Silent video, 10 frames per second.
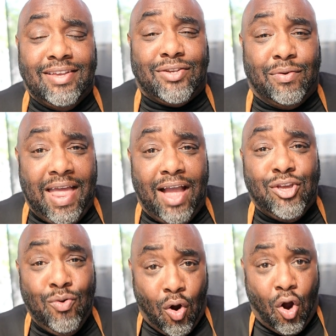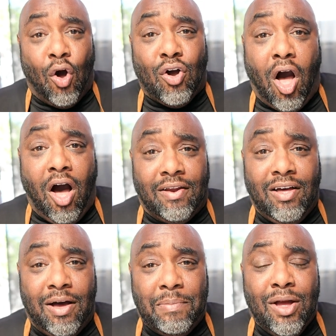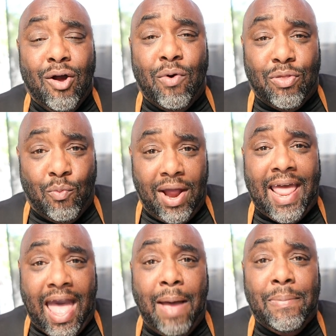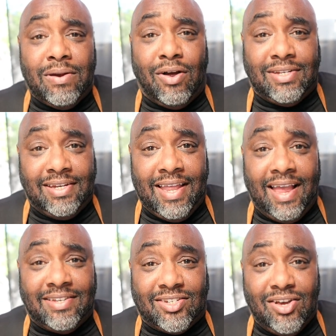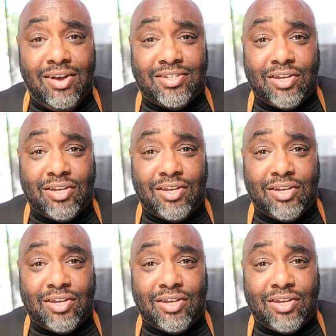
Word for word: So now you are all caught up with what happened on today's cook.